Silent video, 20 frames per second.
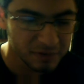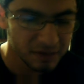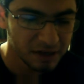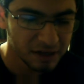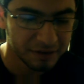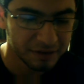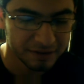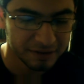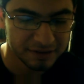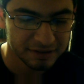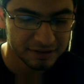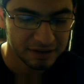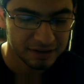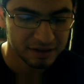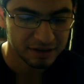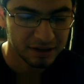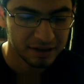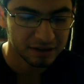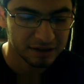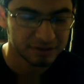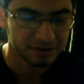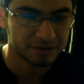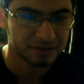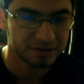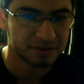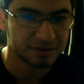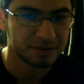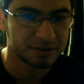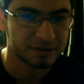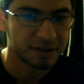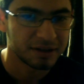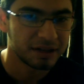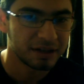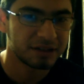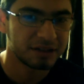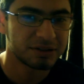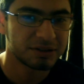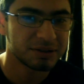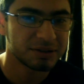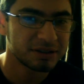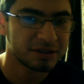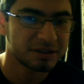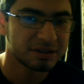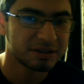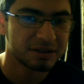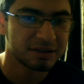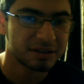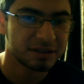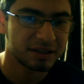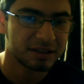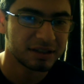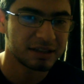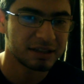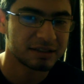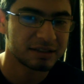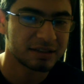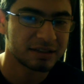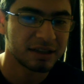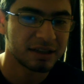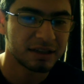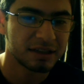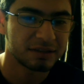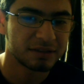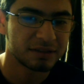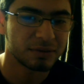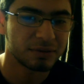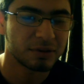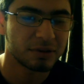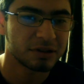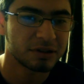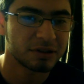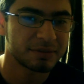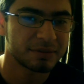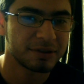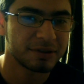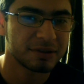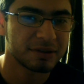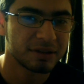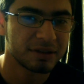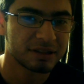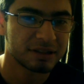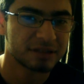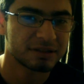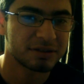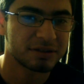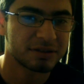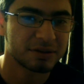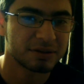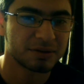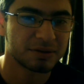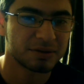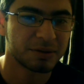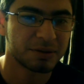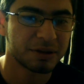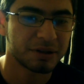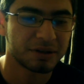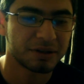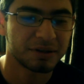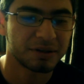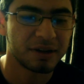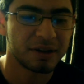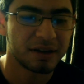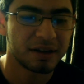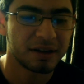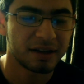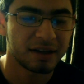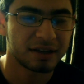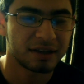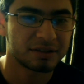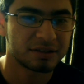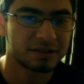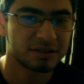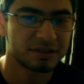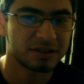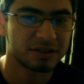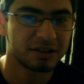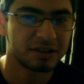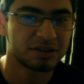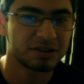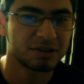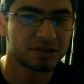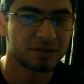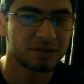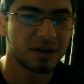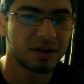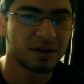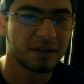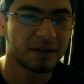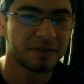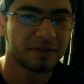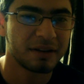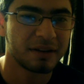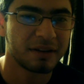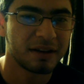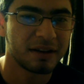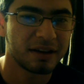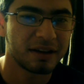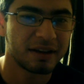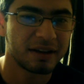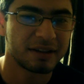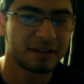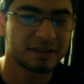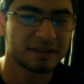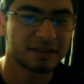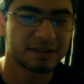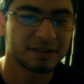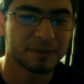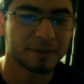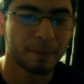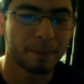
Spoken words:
anyways, so he shows his full course meal list to Toriko, as trying to show off his